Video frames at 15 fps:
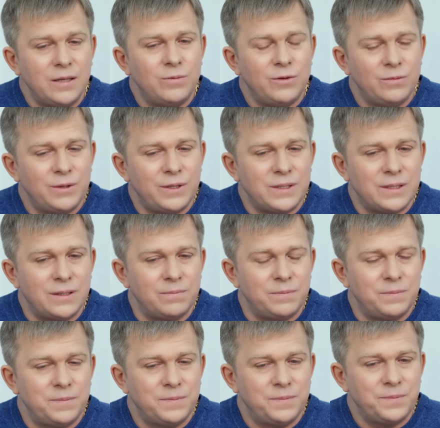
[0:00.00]
Thus,
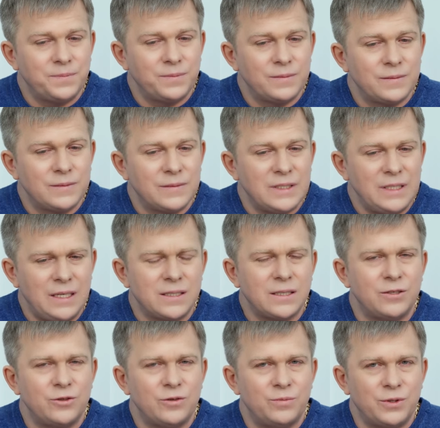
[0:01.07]
I'll
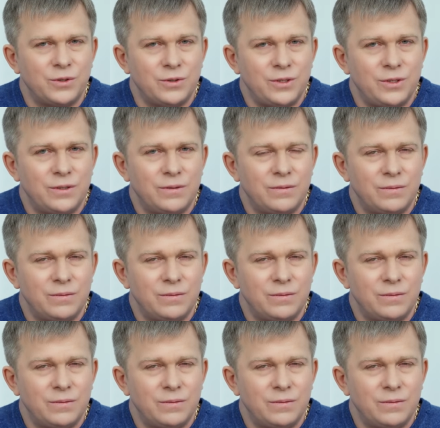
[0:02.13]
put it simply,